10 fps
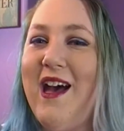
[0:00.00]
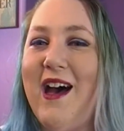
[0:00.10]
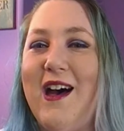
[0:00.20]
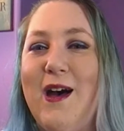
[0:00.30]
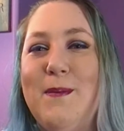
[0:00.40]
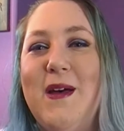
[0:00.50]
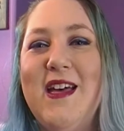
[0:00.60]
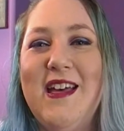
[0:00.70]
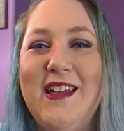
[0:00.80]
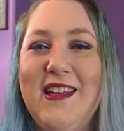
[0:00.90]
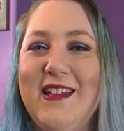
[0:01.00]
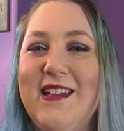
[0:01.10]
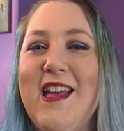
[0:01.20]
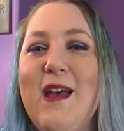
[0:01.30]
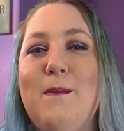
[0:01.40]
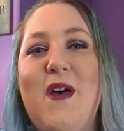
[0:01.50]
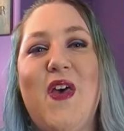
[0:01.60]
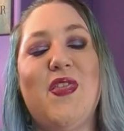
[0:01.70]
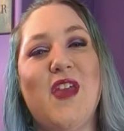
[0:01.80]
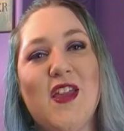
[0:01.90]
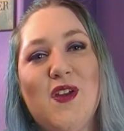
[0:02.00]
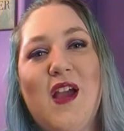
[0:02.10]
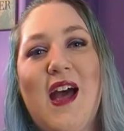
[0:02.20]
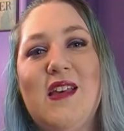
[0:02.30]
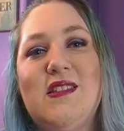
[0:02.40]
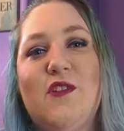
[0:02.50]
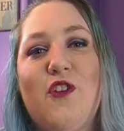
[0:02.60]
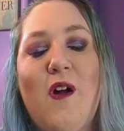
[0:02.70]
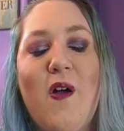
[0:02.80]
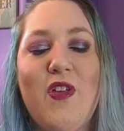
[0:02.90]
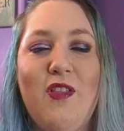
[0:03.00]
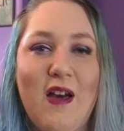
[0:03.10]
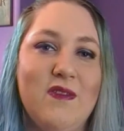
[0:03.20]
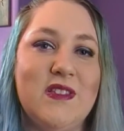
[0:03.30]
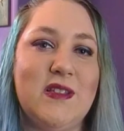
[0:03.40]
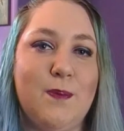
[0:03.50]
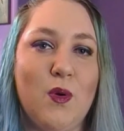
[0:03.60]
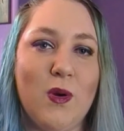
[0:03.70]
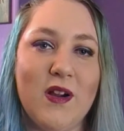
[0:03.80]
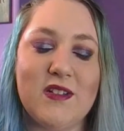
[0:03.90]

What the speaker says: But thank you guys for all the love and support.